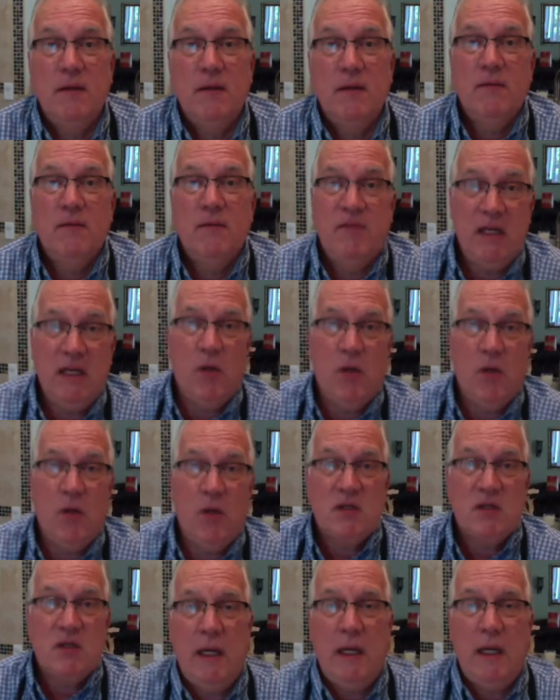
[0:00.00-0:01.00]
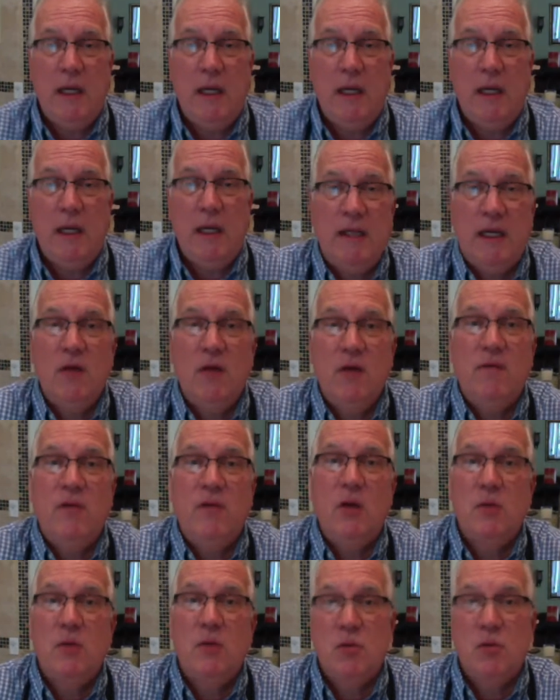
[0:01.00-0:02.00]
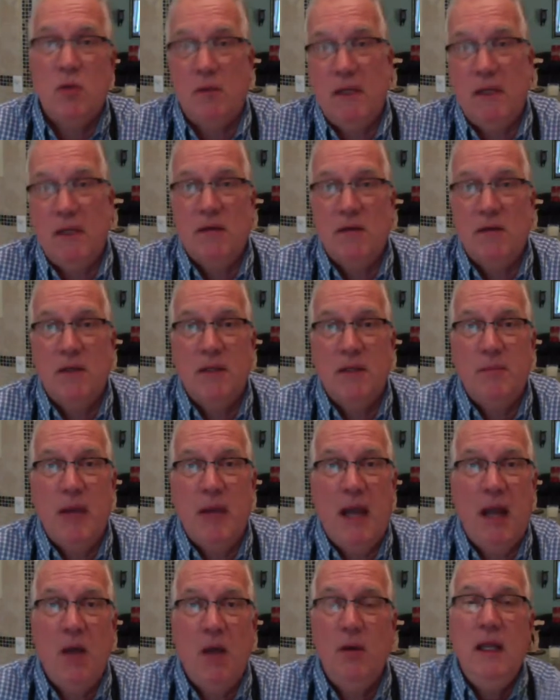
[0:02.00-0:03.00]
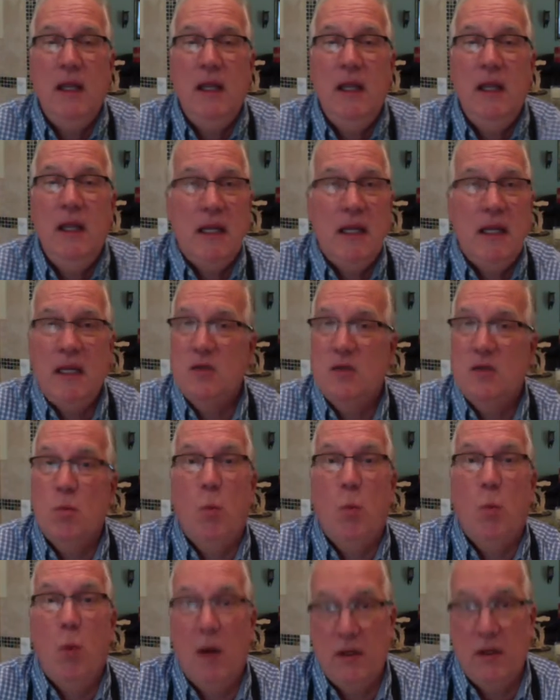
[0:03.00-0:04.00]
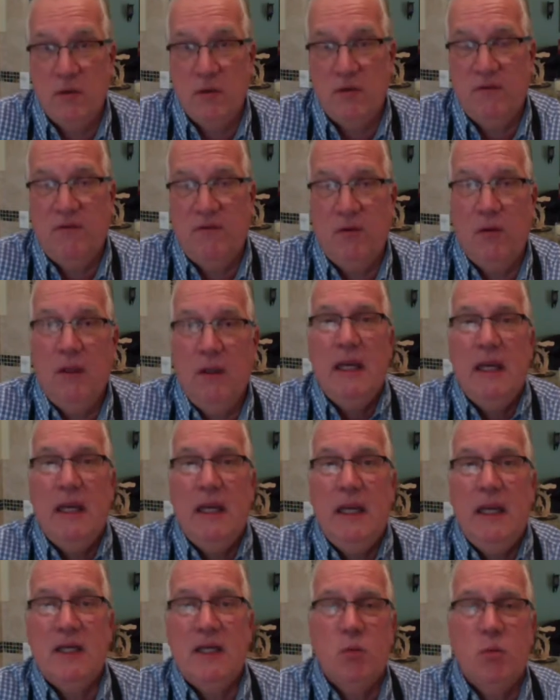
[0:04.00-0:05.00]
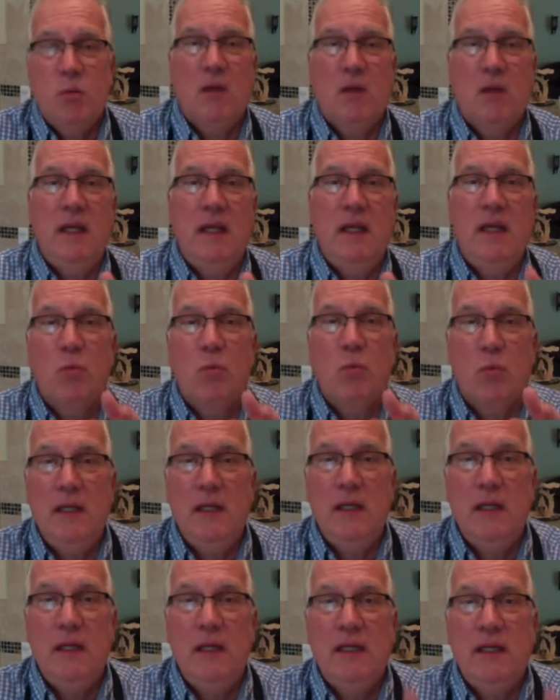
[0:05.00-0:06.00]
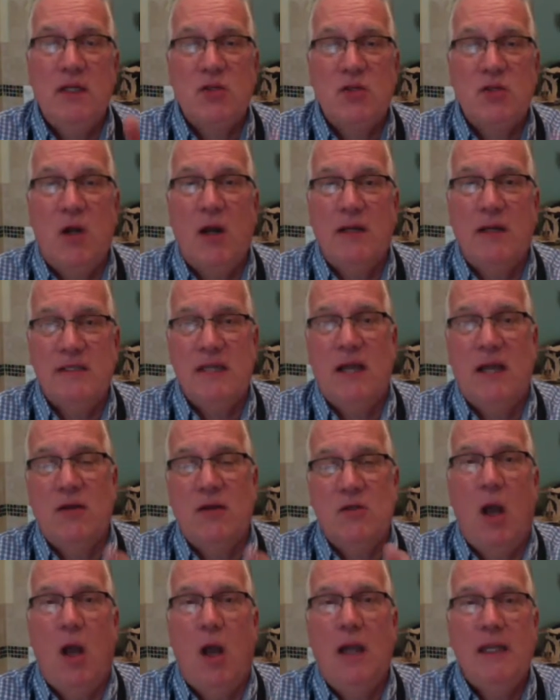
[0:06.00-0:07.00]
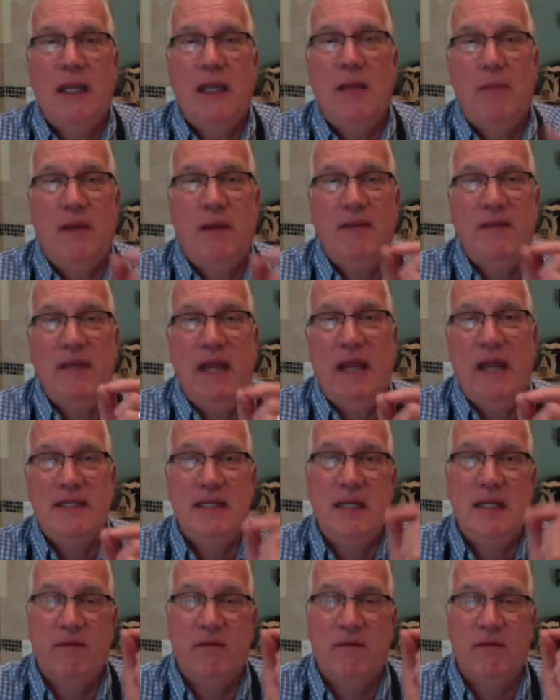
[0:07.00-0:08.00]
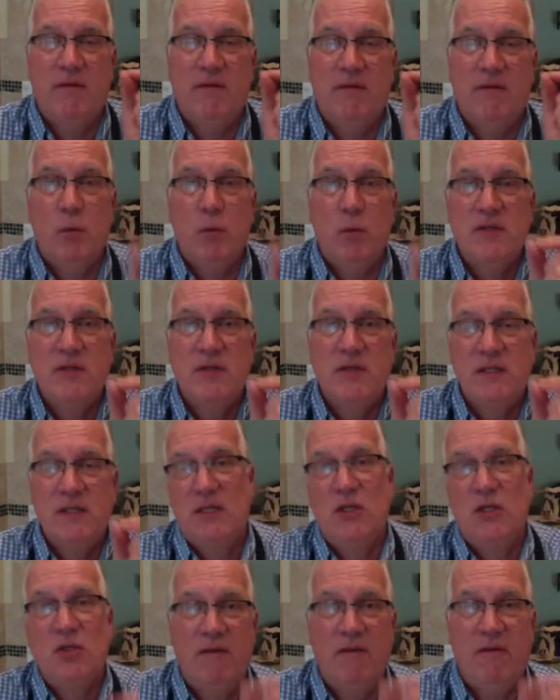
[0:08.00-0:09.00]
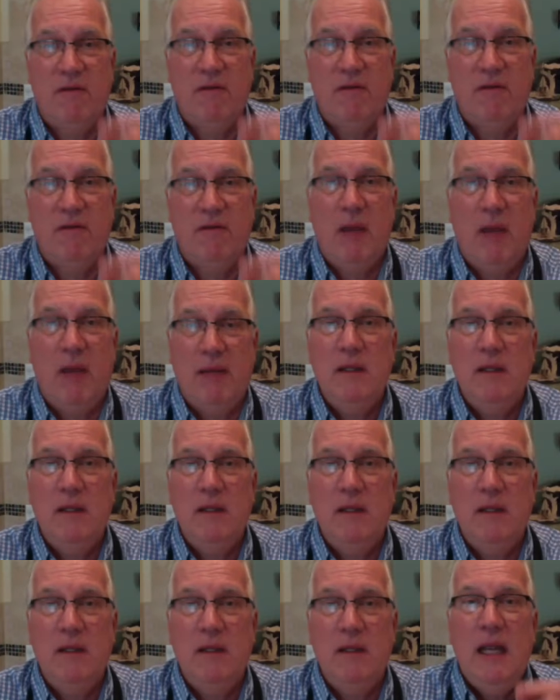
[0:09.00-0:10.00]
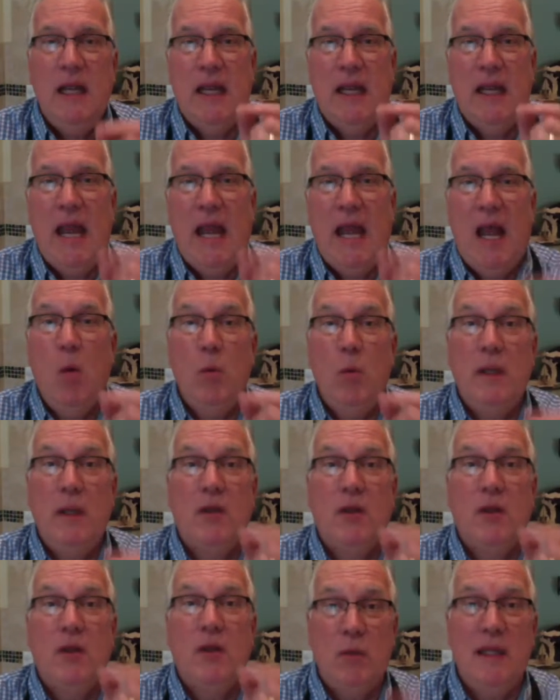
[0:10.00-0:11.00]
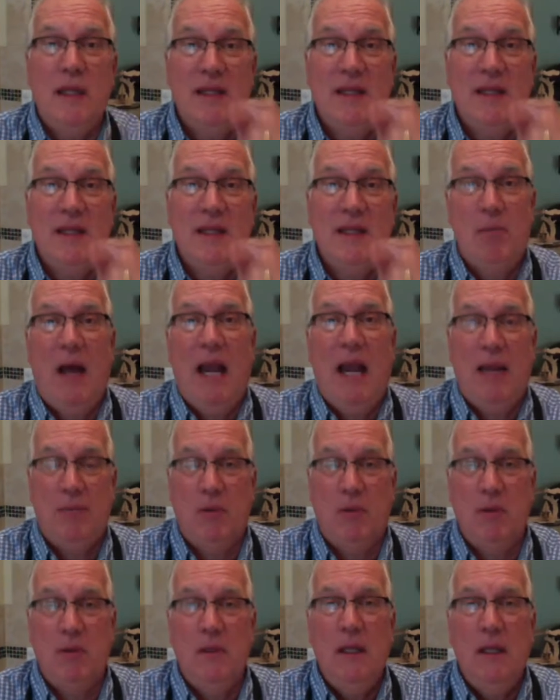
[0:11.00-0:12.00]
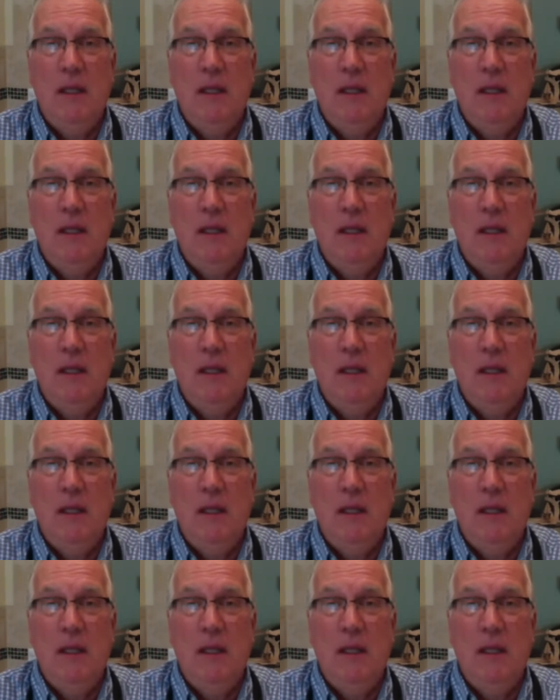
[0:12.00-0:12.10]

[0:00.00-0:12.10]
video this week, the interview between me and Glenn Powell, is wonderful. It's where Glenn really starts now talking about the idea of a reader's edition of the Bible and how we can read the Bible